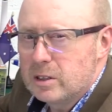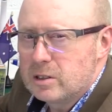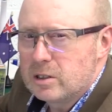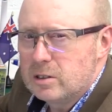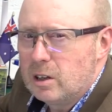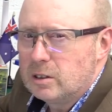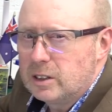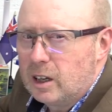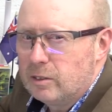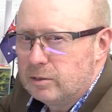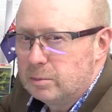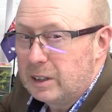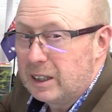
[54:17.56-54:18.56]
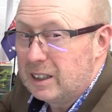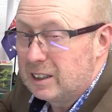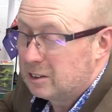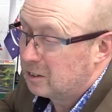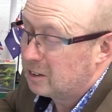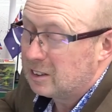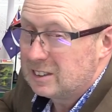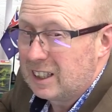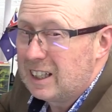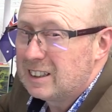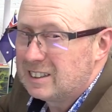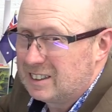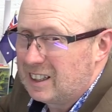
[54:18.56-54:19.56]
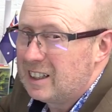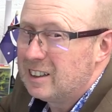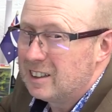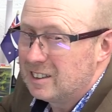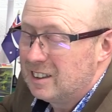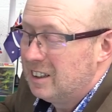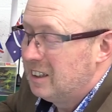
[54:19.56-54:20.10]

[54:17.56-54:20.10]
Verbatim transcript: is just knocked it off from getting. It could have got ten out of ten. This